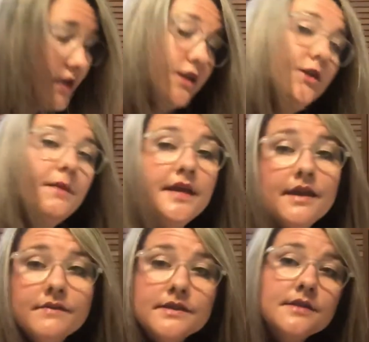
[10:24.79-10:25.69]
and you may
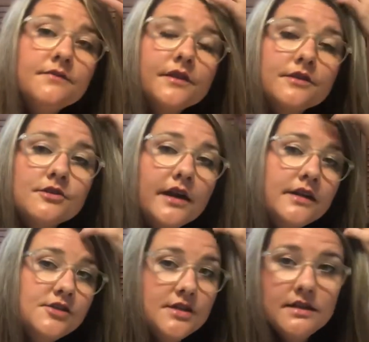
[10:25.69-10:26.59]
have a different
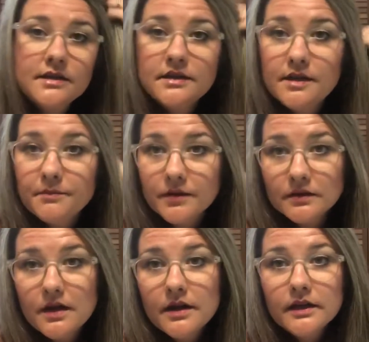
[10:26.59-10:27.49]
strategy than a number
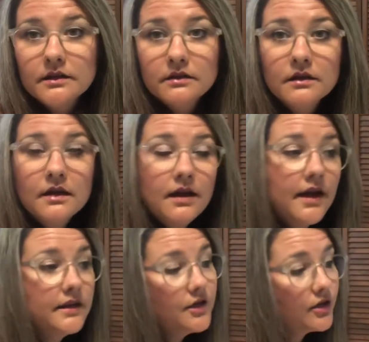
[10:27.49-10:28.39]
line.
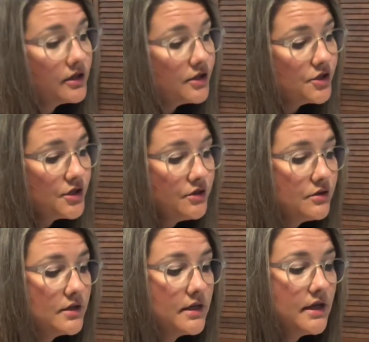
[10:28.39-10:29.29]
I encourage you
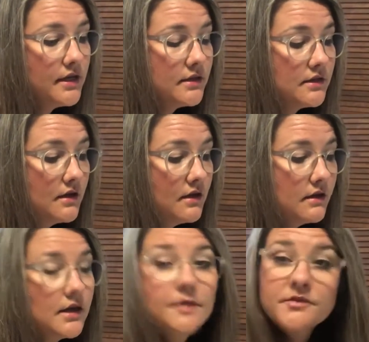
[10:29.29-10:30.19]
to get
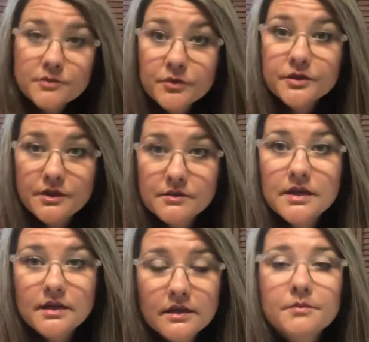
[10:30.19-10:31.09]
comfortable
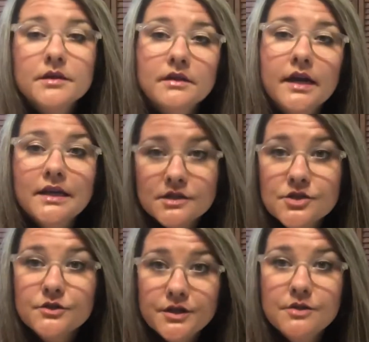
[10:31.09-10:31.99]
using a number line because
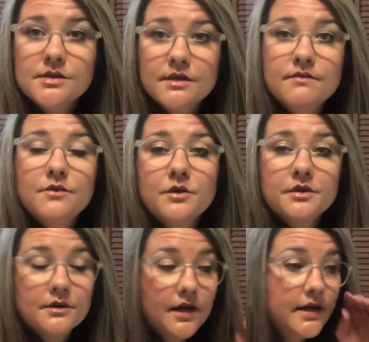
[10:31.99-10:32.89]
you'll use it in 4th
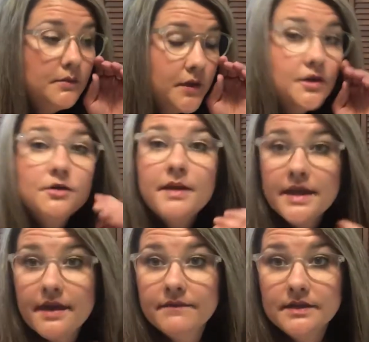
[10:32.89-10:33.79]
grade, but you may
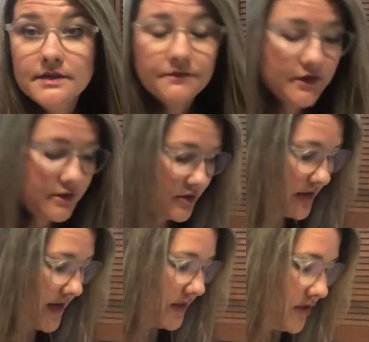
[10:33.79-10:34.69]
have a different
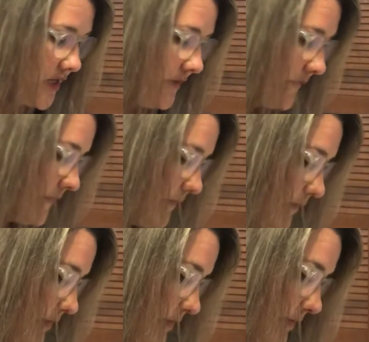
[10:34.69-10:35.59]
strategy.
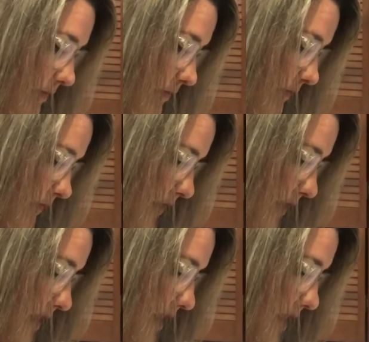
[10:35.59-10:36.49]

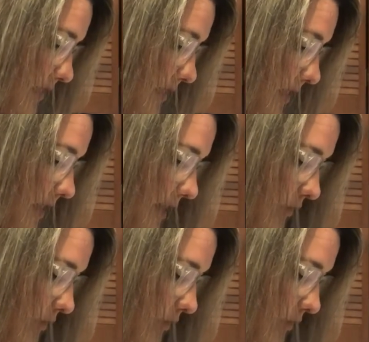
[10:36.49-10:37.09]
And then I